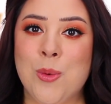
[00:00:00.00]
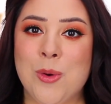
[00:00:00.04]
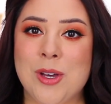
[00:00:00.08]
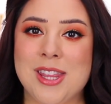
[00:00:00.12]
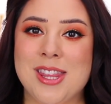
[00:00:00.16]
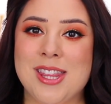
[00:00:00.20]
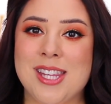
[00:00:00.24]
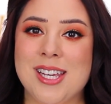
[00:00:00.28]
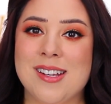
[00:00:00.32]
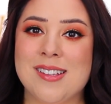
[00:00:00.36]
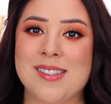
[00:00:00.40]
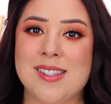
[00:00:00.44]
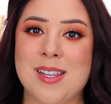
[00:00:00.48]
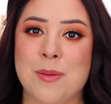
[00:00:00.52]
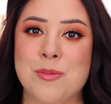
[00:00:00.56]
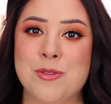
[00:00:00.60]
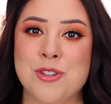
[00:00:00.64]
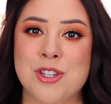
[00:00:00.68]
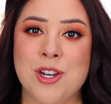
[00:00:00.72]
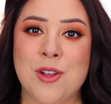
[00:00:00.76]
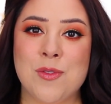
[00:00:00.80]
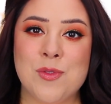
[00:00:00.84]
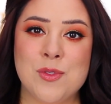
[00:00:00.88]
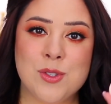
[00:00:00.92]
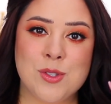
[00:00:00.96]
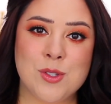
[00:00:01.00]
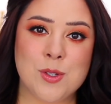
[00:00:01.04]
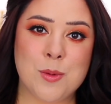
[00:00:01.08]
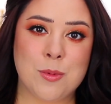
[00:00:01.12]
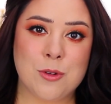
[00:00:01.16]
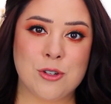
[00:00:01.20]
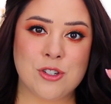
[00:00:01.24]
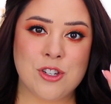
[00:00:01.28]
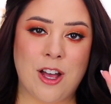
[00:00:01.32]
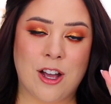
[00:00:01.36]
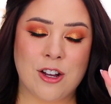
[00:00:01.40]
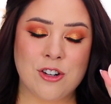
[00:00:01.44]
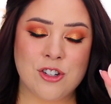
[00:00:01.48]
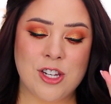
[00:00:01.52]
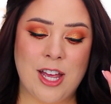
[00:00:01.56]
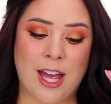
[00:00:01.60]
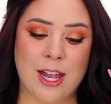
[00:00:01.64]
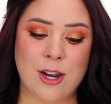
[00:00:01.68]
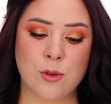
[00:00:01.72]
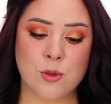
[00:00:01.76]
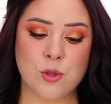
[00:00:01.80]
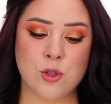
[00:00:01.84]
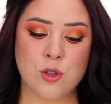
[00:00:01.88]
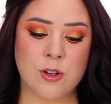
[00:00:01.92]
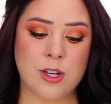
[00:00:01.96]
with the exception of the Super Shock
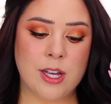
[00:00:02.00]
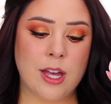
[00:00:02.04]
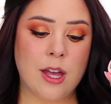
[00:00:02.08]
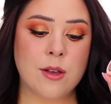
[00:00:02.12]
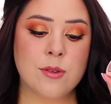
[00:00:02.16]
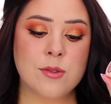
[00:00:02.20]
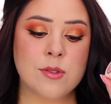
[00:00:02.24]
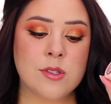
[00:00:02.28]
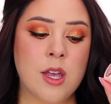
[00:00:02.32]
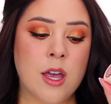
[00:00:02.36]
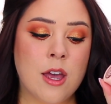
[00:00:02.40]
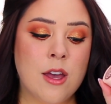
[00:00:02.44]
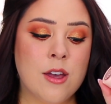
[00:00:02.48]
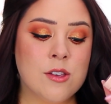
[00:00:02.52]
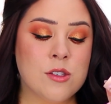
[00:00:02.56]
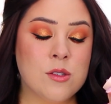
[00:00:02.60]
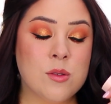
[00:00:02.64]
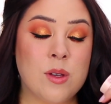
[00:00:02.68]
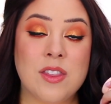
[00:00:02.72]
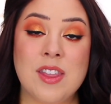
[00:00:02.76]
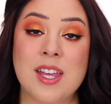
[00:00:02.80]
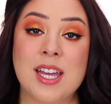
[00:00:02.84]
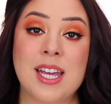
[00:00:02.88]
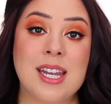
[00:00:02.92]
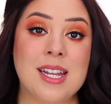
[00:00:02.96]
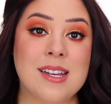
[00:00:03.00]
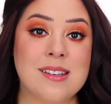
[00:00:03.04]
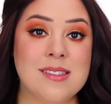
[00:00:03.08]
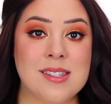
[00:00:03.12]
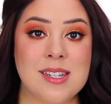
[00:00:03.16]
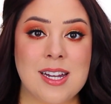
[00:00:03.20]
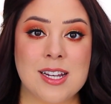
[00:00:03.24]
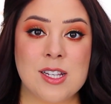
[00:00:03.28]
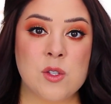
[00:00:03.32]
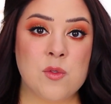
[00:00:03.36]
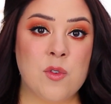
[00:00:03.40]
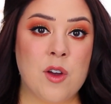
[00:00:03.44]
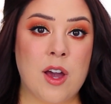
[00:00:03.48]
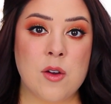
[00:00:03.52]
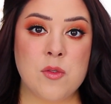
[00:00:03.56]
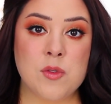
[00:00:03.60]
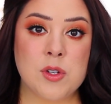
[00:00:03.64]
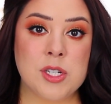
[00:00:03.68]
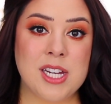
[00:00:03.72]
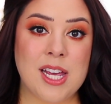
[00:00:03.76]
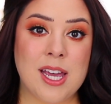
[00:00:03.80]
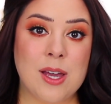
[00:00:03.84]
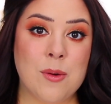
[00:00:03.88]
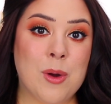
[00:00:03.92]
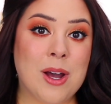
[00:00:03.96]
Shadow Trios. So I think it is nice for
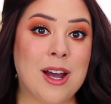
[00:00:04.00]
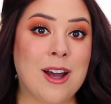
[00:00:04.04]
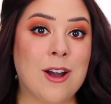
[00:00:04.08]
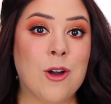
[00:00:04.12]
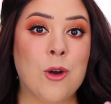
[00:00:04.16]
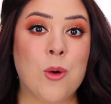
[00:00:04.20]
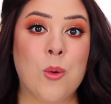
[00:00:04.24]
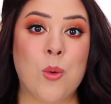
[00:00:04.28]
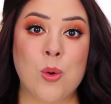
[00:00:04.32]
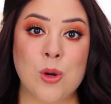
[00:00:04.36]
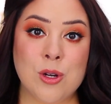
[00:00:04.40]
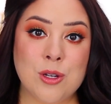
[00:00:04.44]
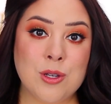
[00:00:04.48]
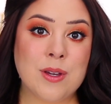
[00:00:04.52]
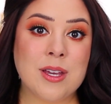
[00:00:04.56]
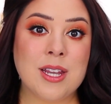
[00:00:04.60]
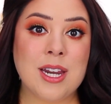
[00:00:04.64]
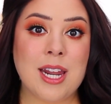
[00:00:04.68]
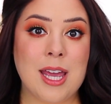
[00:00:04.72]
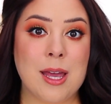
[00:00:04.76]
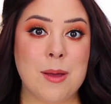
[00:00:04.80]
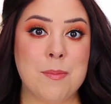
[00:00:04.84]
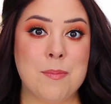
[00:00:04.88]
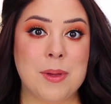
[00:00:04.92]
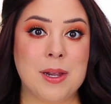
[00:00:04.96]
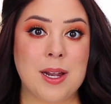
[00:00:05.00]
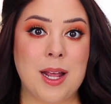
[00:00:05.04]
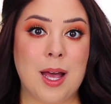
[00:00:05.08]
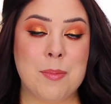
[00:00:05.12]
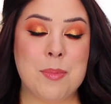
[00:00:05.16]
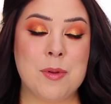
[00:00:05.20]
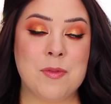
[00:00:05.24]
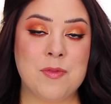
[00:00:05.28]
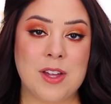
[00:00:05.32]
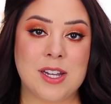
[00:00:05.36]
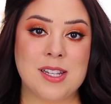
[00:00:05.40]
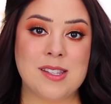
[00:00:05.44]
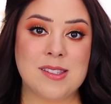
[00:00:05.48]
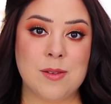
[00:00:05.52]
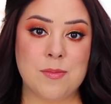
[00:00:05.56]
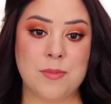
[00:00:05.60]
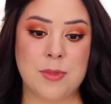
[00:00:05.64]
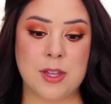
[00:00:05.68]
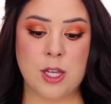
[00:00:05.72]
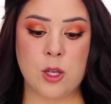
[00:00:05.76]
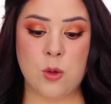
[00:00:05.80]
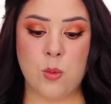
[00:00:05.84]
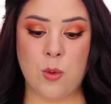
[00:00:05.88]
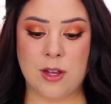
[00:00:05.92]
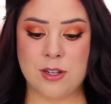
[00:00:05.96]
everyday wear, or you can amp it up if that's
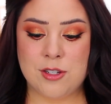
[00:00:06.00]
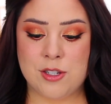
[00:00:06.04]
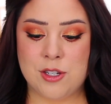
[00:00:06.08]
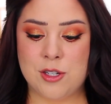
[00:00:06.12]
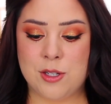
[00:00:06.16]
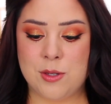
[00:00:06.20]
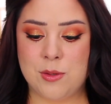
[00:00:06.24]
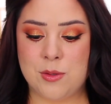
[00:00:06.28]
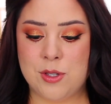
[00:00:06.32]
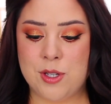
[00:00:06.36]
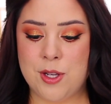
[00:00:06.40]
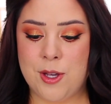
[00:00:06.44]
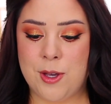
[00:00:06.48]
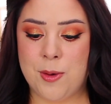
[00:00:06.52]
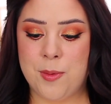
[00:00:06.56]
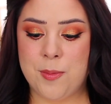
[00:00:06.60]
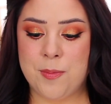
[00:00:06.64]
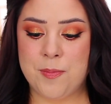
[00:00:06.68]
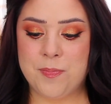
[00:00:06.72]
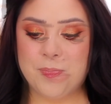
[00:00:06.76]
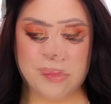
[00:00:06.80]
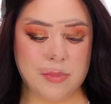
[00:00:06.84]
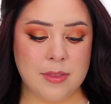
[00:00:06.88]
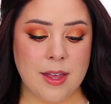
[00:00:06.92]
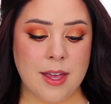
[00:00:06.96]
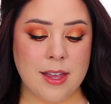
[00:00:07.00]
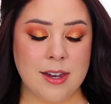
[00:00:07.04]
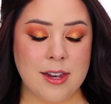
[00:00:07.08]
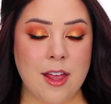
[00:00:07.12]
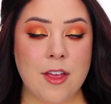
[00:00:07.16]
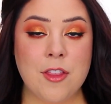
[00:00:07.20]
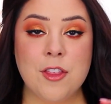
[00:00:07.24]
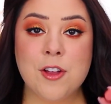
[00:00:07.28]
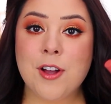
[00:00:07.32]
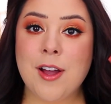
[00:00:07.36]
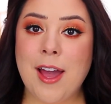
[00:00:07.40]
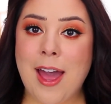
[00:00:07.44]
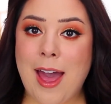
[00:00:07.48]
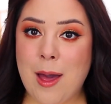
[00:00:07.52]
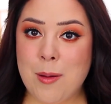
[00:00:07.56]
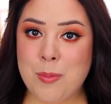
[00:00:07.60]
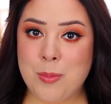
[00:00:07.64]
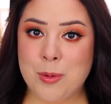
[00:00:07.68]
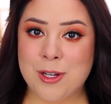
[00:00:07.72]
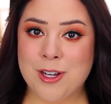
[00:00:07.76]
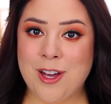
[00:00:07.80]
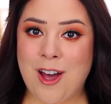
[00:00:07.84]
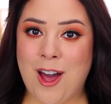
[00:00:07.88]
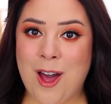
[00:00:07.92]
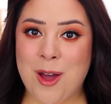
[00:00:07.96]
something you want to do too. Another
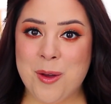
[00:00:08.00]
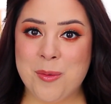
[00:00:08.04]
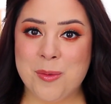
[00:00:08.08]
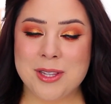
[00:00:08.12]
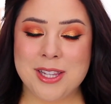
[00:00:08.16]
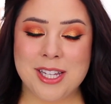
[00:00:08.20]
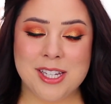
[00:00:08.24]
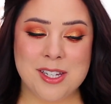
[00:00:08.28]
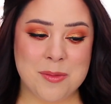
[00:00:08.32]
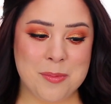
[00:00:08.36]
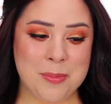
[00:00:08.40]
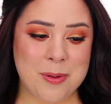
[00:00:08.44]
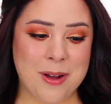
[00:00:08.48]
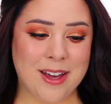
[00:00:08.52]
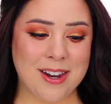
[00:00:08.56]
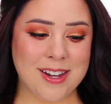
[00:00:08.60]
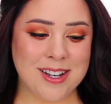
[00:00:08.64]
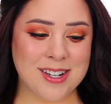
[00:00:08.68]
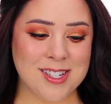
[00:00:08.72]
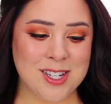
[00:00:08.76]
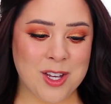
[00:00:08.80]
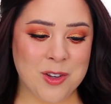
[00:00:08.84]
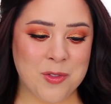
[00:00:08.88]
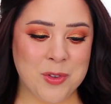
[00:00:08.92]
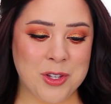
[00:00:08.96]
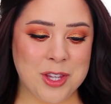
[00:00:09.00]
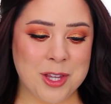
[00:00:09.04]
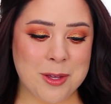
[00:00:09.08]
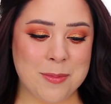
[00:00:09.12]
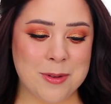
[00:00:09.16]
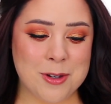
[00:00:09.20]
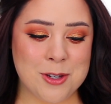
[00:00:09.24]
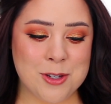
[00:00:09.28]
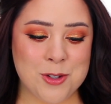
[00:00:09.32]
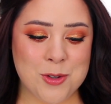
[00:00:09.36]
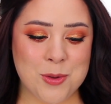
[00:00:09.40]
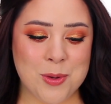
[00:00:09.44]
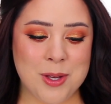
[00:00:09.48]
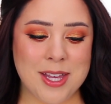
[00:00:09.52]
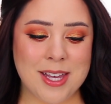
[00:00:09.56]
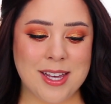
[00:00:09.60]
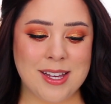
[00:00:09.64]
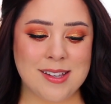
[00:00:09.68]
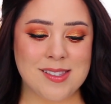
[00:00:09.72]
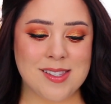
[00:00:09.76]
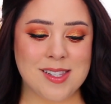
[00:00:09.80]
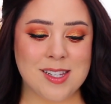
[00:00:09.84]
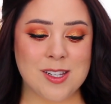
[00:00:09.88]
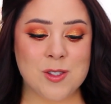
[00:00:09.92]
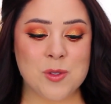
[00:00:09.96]
apricot related product I've really been enjoying
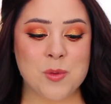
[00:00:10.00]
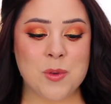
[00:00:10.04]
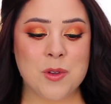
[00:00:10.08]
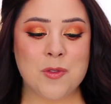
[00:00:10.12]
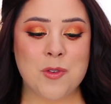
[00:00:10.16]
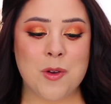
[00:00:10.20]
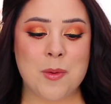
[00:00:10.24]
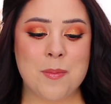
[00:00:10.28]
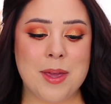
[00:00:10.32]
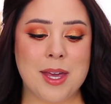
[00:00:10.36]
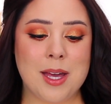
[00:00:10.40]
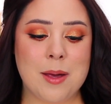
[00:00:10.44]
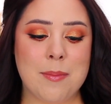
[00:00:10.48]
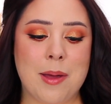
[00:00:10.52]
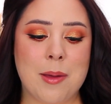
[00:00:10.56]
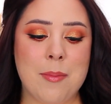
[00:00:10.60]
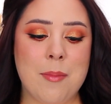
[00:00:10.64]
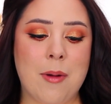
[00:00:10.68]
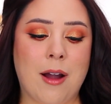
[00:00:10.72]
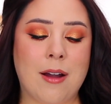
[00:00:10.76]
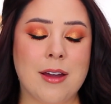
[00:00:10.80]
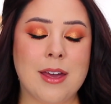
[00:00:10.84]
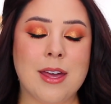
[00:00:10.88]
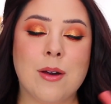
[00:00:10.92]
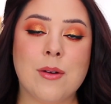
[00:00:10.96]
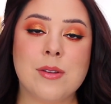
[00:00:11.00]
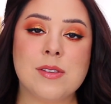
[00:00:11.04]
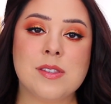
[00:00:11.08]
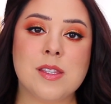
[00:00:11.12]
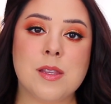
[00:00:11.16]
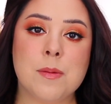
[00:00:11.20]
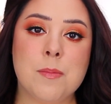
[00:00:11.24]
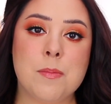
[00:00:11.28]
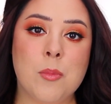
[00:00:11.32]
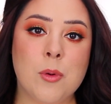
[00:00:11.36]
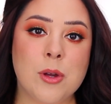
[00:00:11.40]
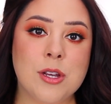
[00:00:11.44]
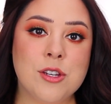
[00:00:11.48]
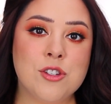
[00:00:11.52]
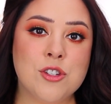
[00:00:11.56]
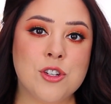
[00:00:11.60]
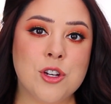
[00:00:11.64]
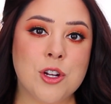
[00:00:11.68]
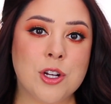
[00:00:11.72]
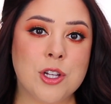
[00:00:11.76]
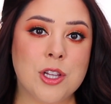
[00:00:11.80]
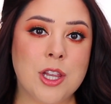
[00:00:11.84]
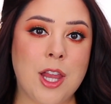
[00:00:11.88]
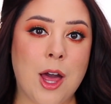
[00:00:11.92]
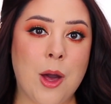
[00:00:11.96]
is this one from Makeup by Mario. It's the
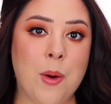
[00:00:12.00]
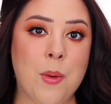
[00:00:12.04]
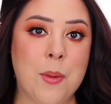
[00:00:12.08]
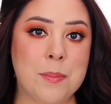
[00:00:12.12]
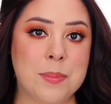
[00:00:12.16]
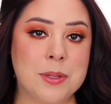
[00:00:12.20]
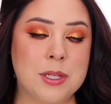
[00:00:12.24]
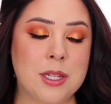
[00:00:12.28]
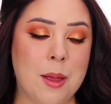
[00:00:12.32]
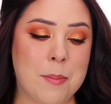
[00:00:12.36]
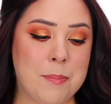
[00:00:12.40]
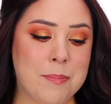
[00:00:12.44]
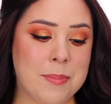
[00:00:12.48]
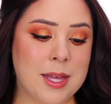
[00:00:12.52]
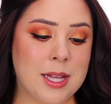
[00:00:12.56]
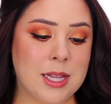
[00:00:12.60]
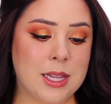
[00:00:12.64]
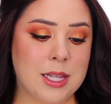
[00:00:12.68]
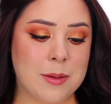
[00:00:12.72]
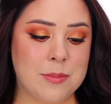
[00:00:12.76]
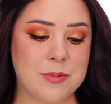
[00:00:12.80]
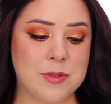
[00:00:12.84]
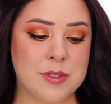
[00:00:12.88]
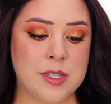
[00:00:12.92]
MoistureGlow Plumping Lip